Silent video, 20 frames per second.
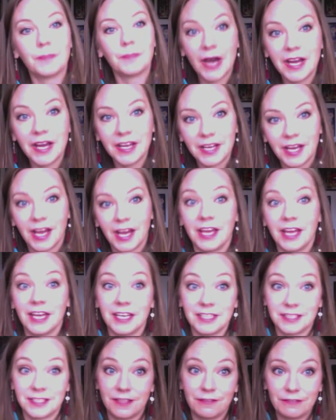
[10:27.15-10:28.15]
But
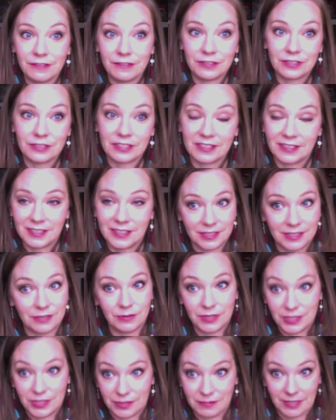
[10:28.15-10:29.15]
it is the future, and I
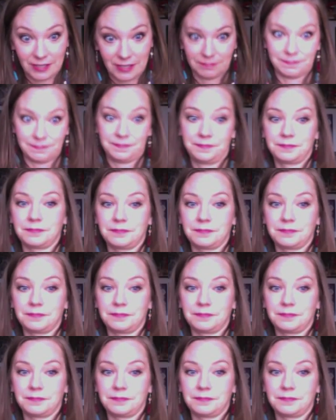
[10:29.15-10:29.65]
do wish them luck.